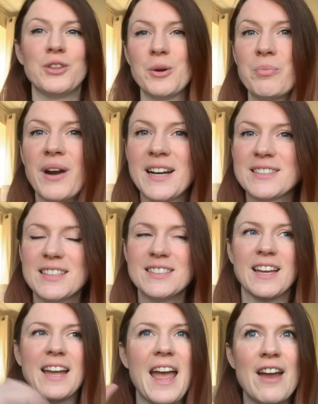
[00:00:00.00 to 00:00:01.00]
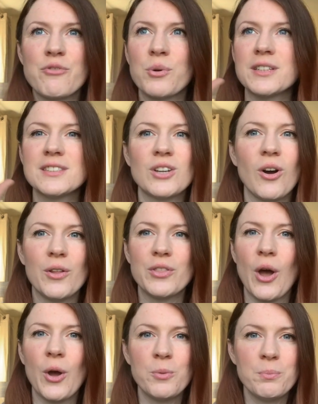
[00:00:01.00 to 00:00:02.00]
other practice. Like everyone has got
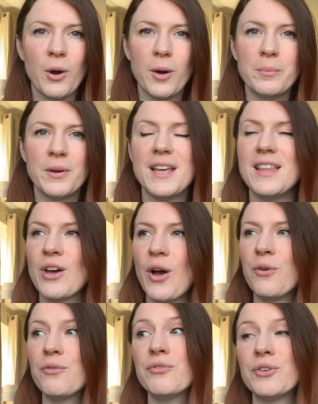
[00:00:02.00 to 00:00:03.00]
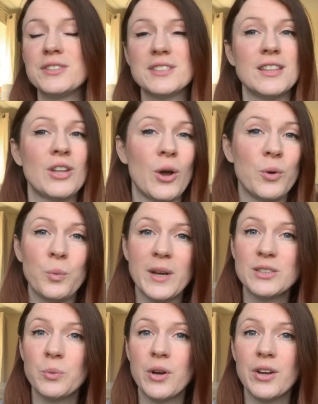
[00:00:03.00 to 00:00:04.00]
their own pot of money, their own funding, their own
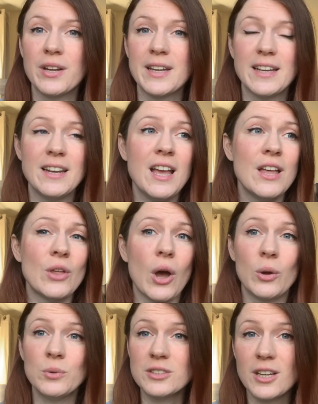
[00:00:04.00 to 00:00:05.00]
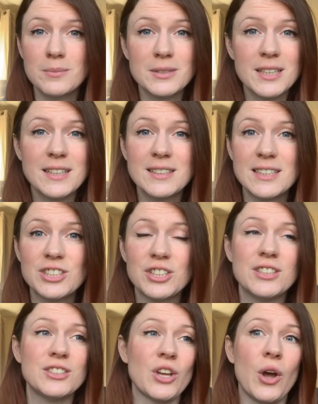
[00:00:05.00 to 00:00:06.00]
ways of working, their own terms and
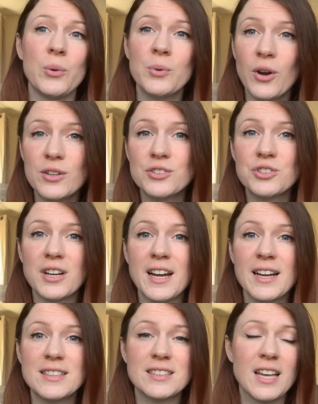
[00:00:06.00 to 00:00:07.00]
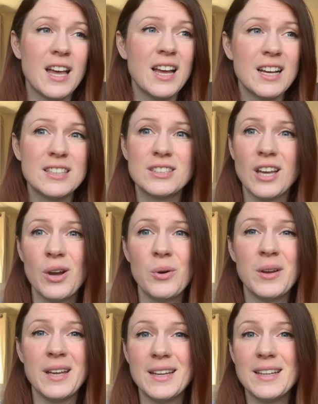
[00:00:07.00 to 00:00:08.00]
conditions, their own contracts. So
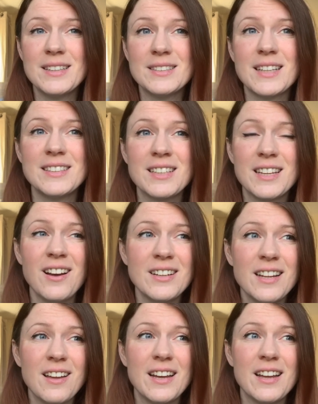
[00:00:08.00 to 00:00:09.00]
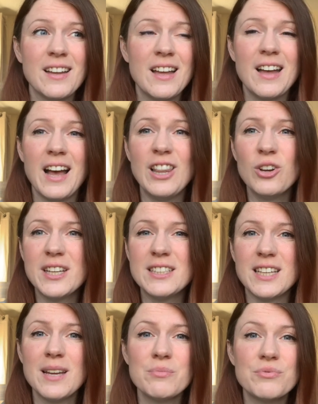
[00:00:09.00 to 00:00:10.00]
it's, it's kind of like a, a lucky
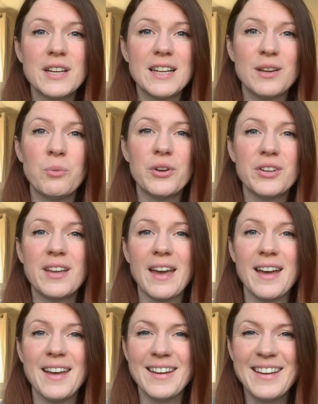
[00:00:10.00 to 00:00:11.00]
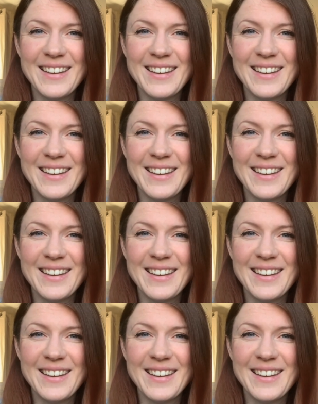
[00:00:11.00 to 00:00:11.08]
dip really, what you get.